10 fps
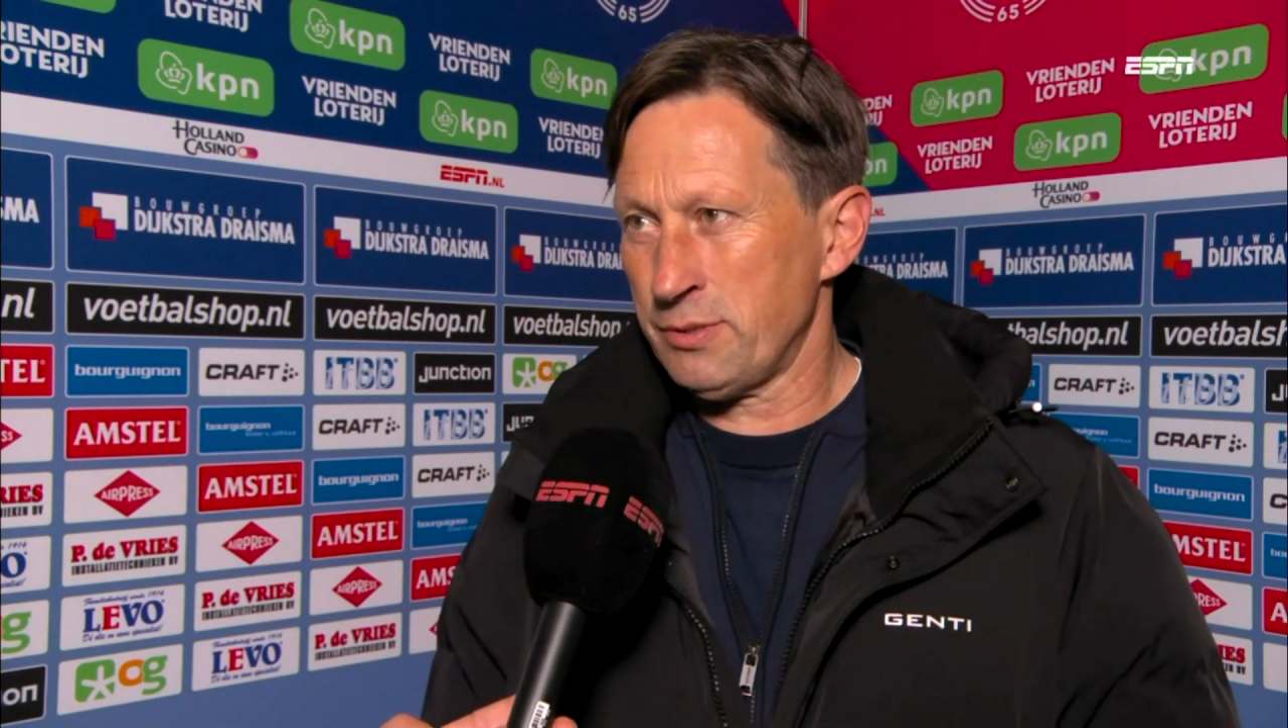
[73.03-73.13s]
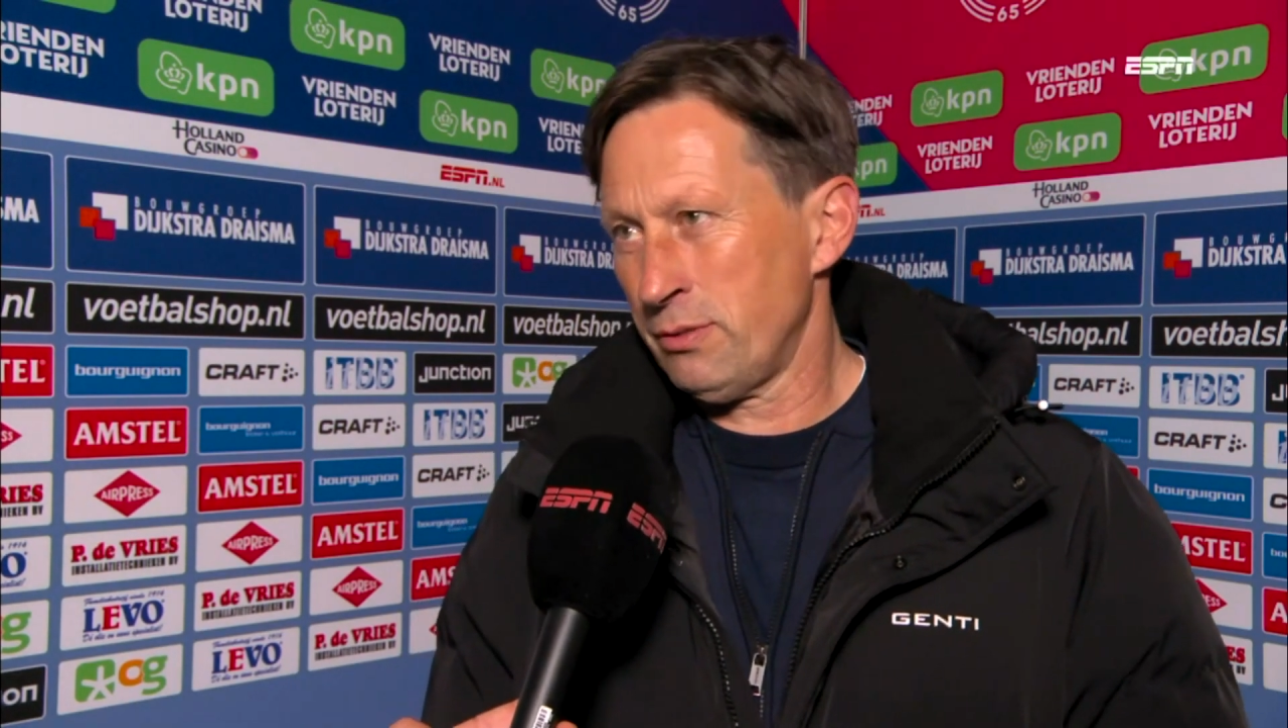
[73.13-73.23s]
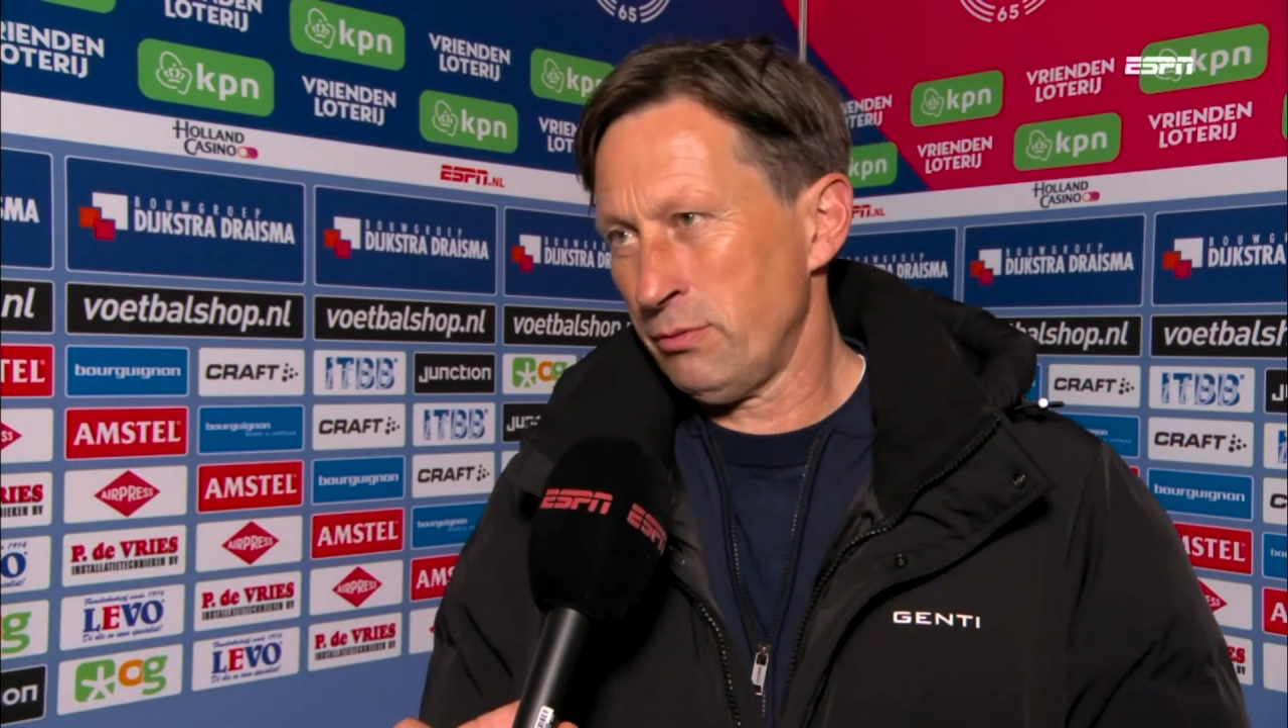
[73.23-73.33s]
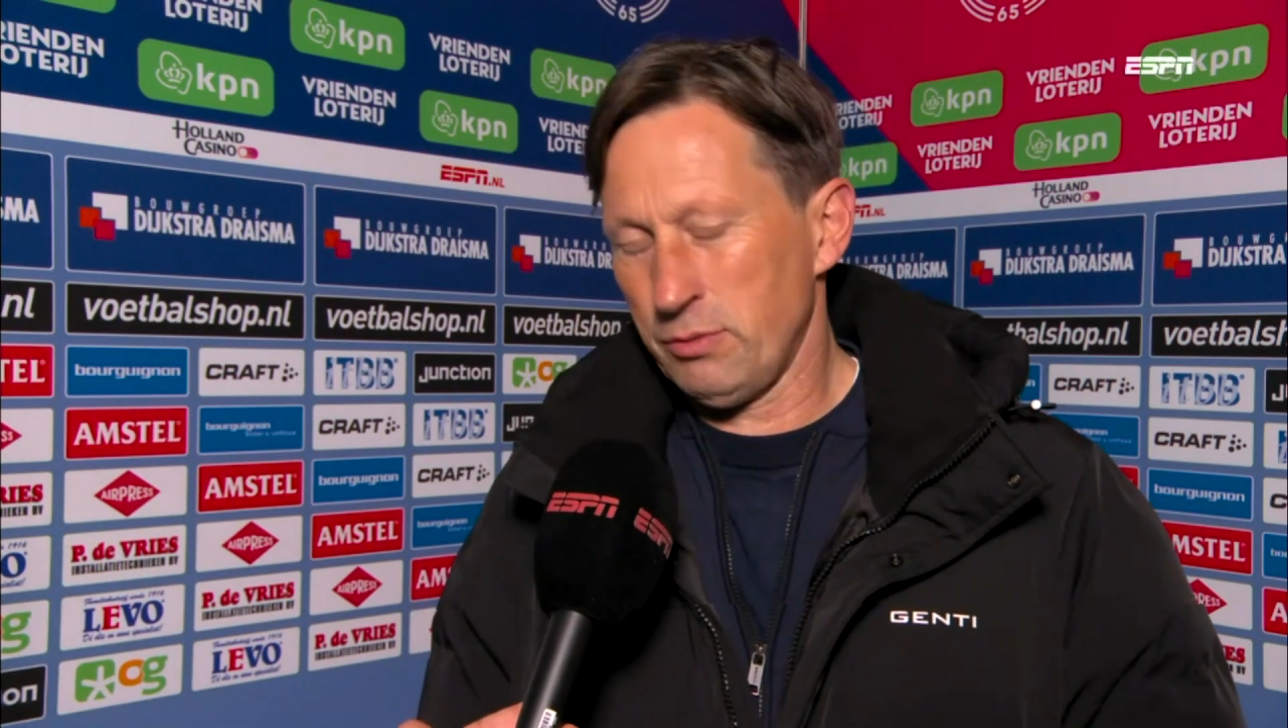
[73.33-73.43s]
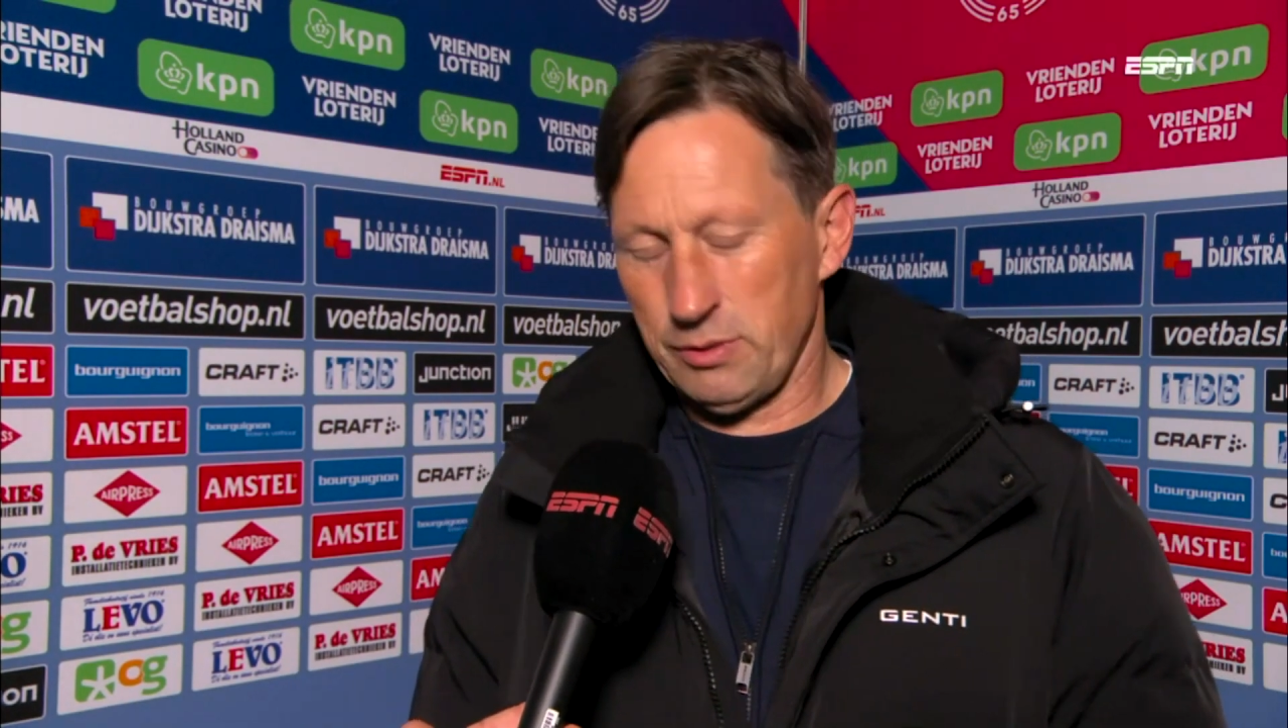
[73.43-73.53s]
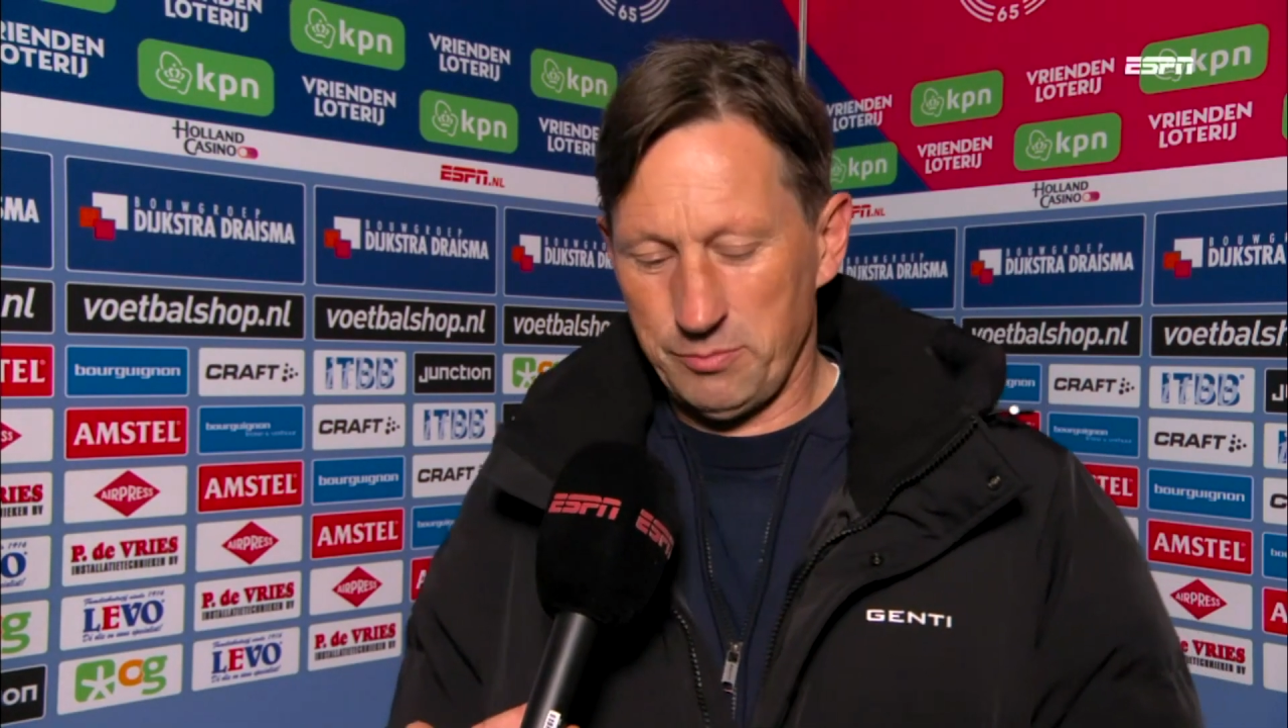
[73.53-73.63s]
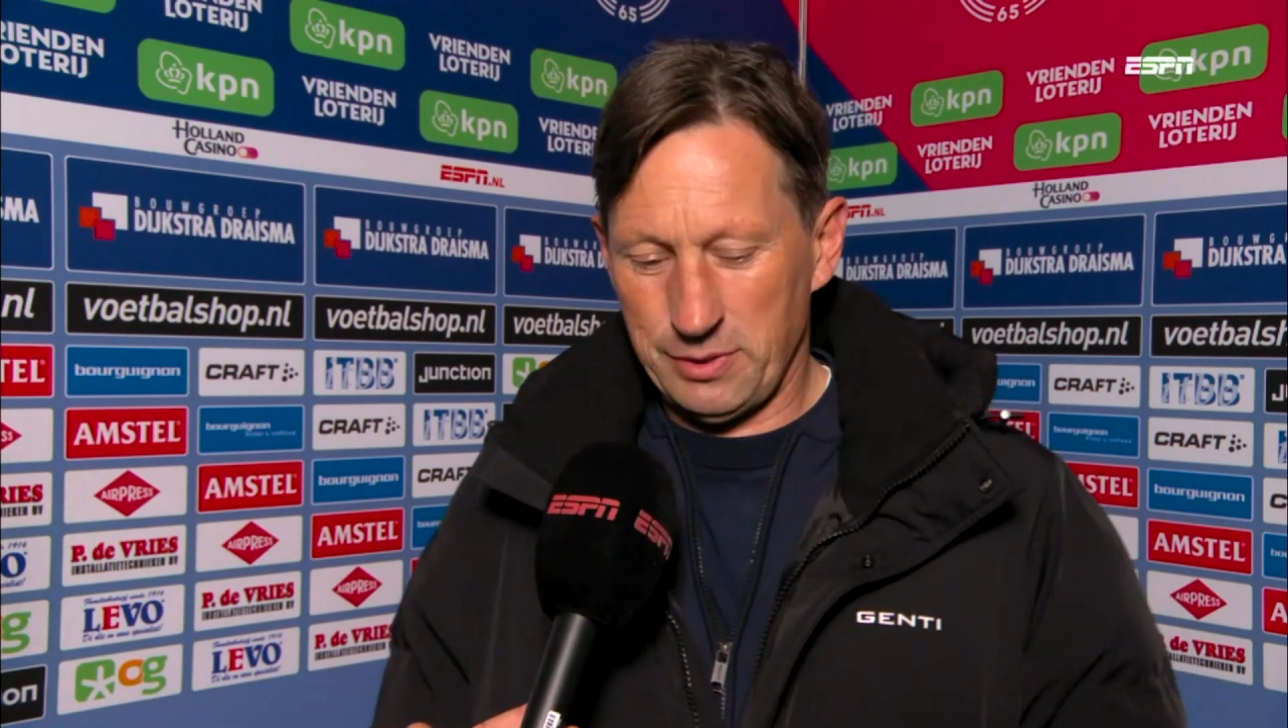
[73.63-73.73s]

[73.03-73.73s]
So,